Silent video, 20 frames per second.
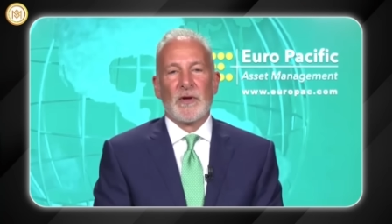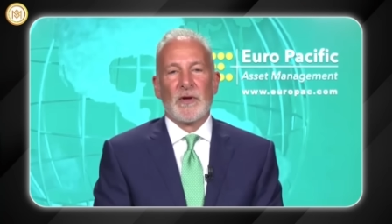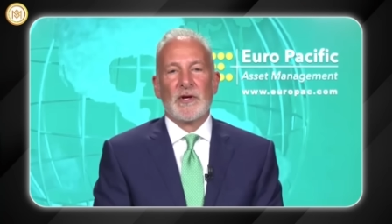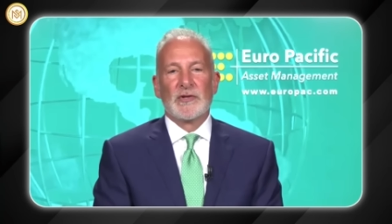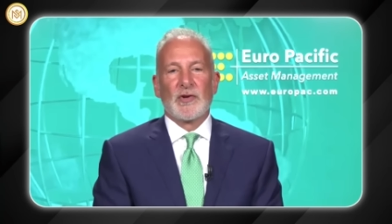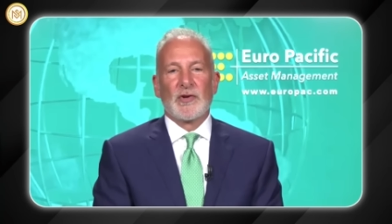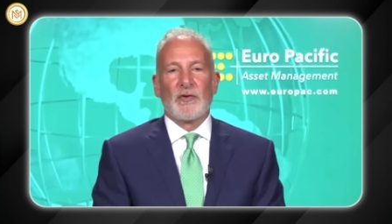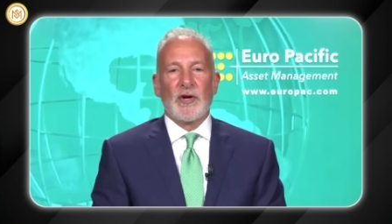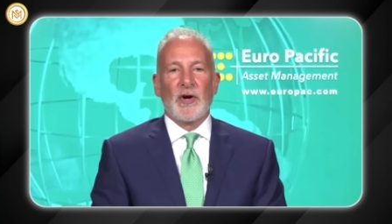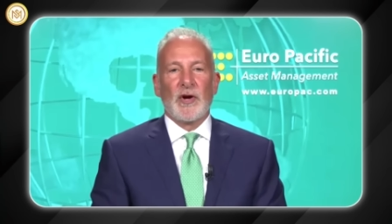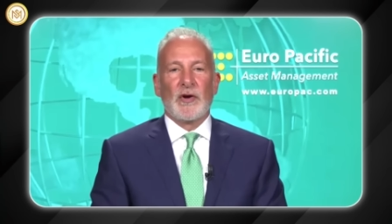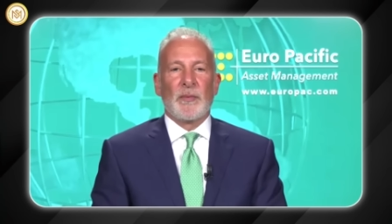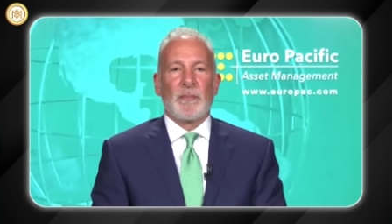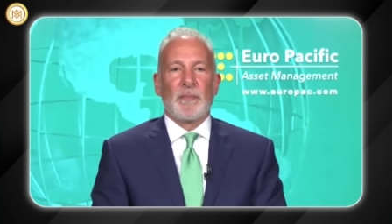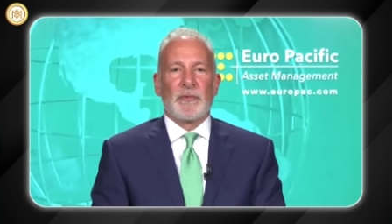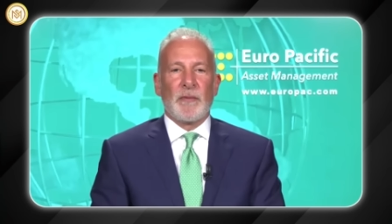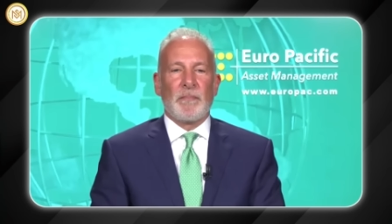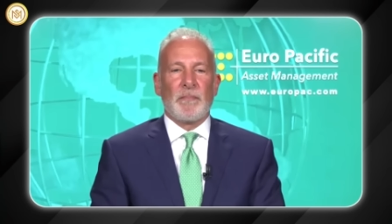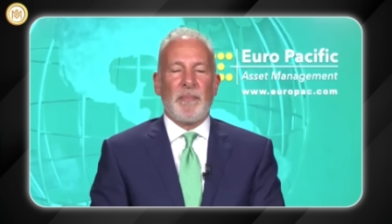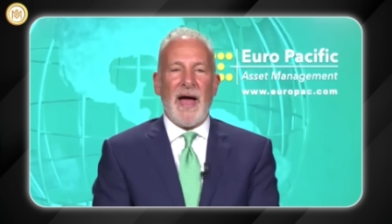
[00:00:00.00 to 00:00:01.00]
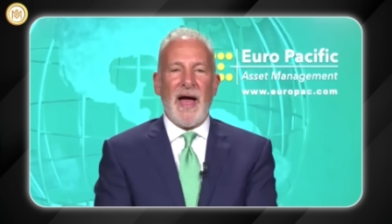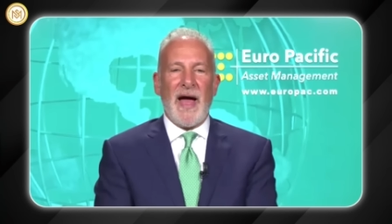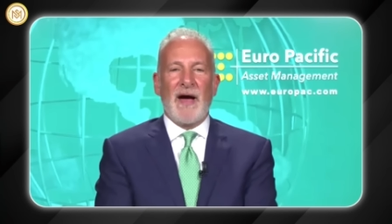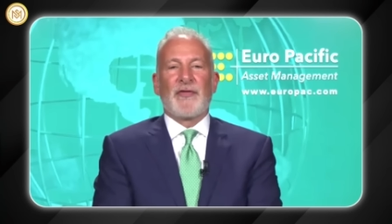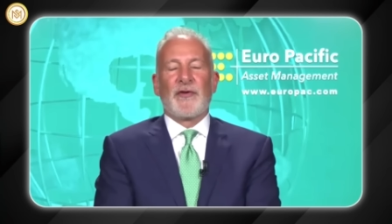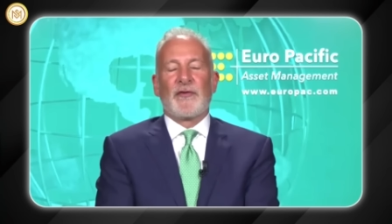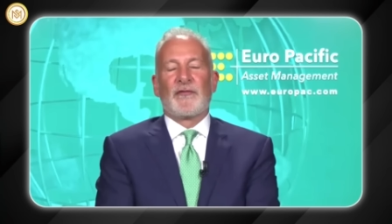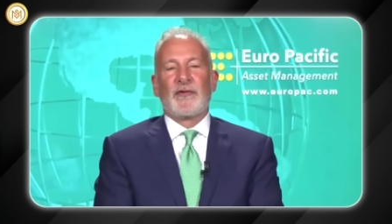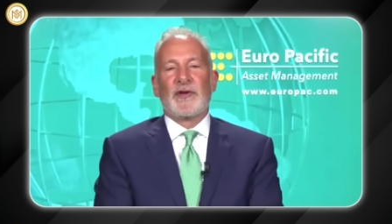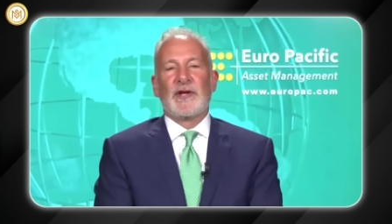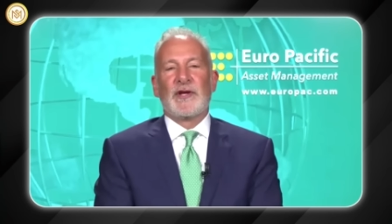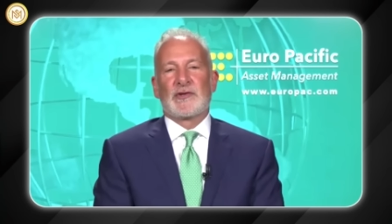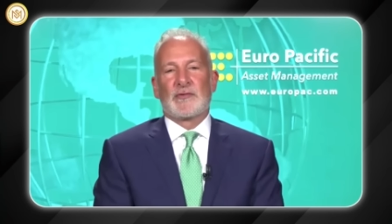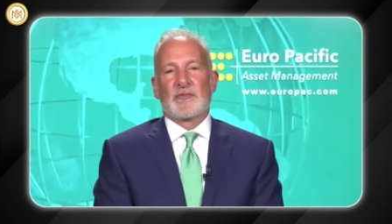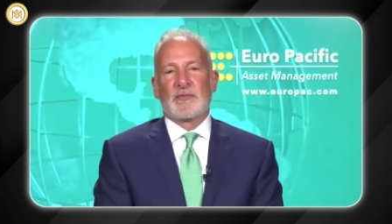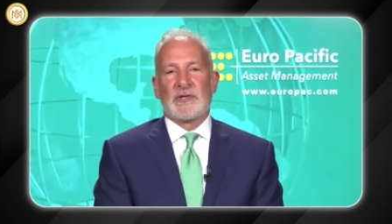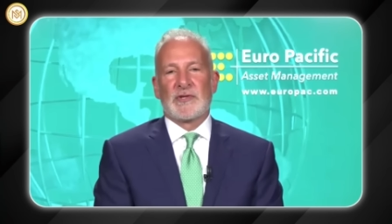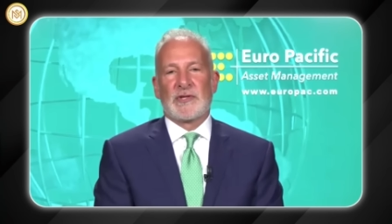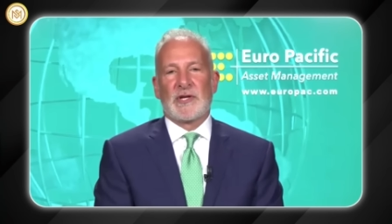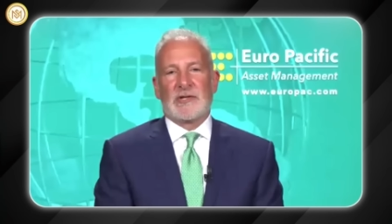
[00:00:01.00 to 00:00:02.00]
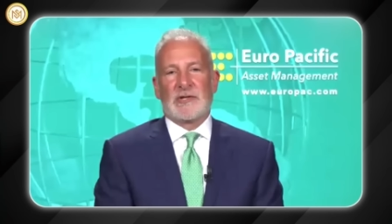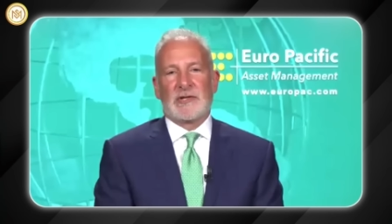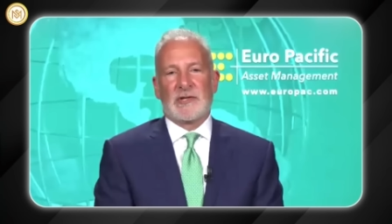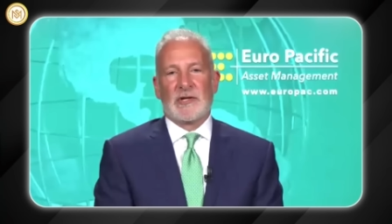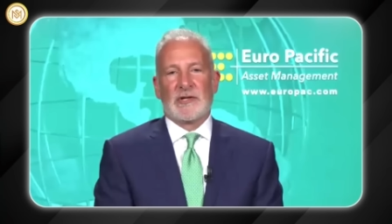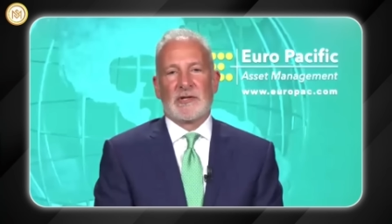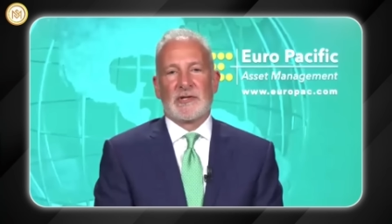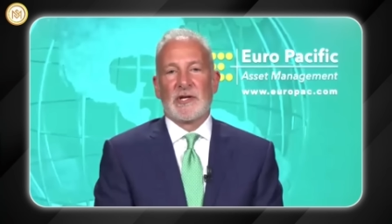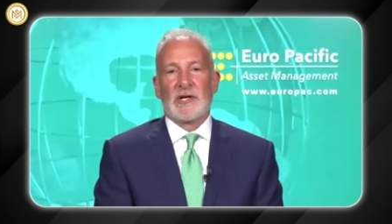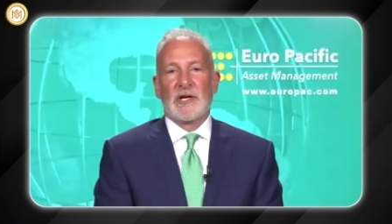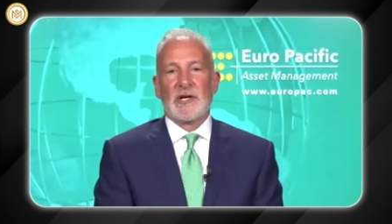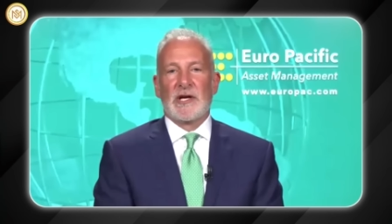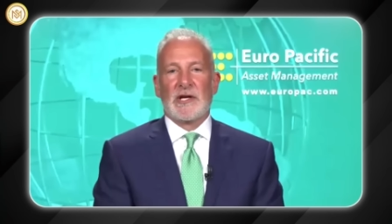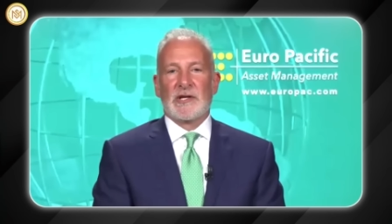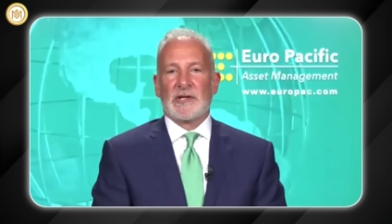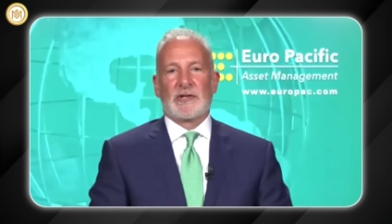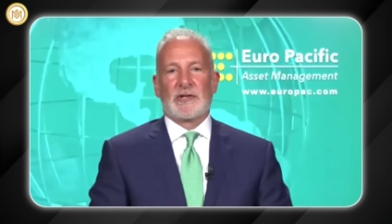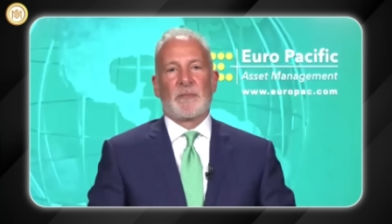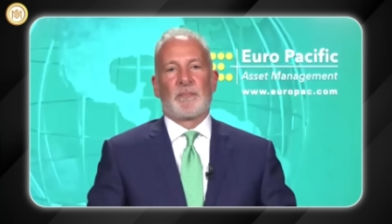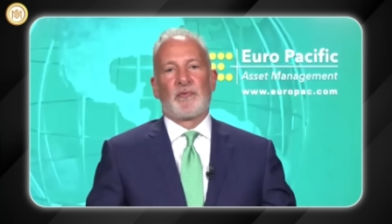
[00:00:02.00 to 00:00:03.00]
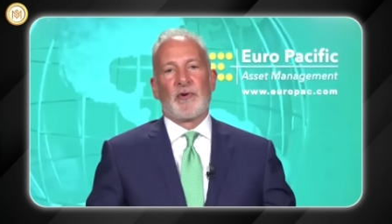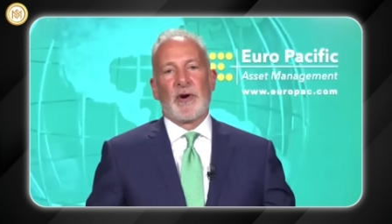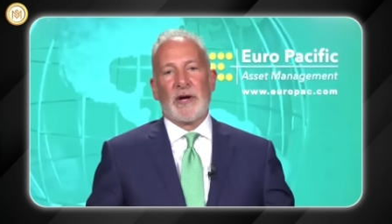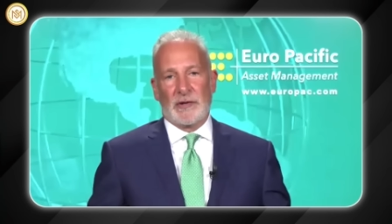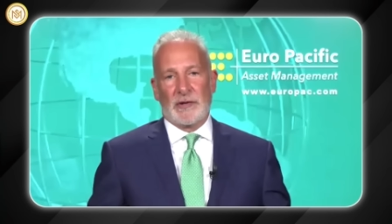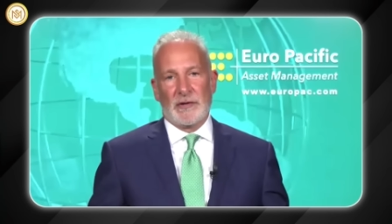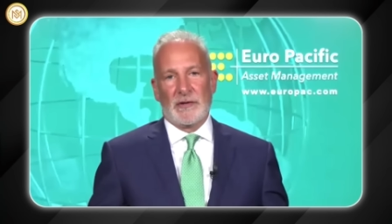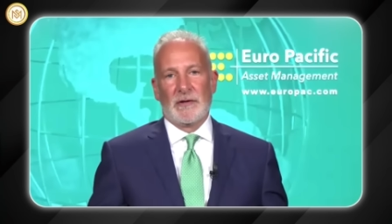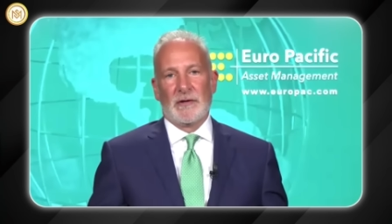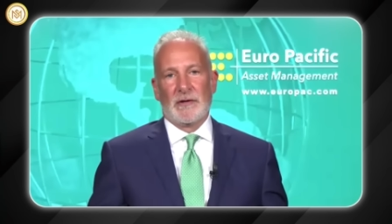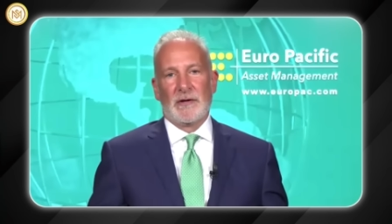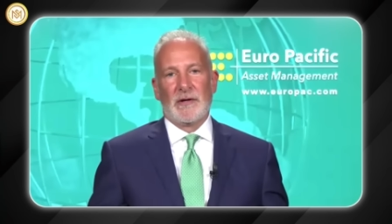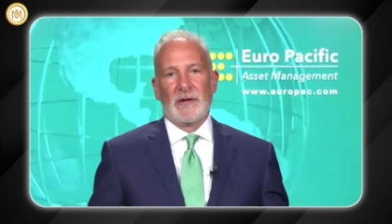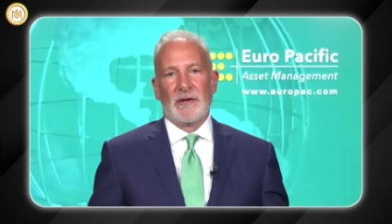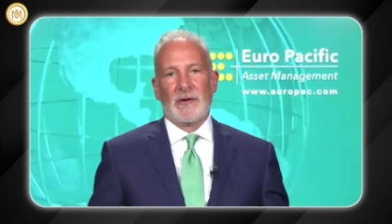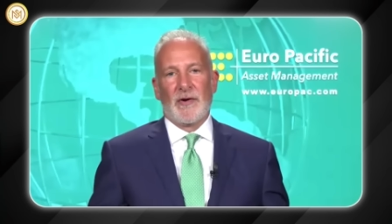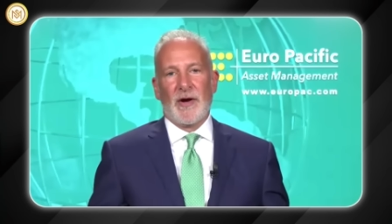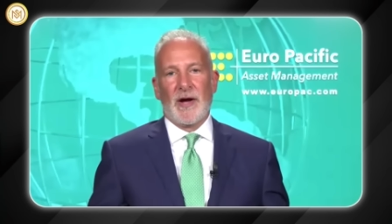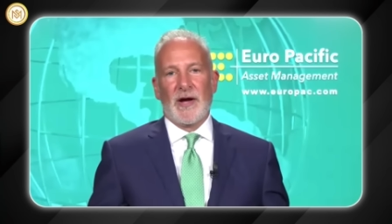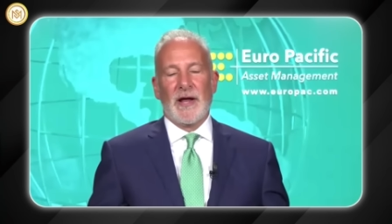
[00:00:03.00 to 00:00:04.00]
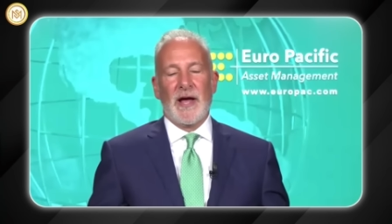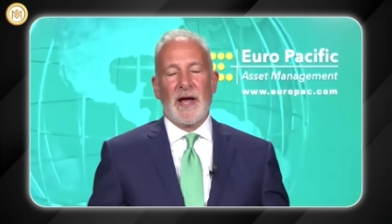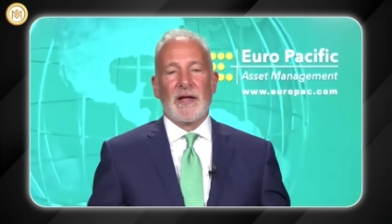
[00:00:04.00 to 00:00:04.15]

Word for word: So the, the, the path of least resistance is to print right?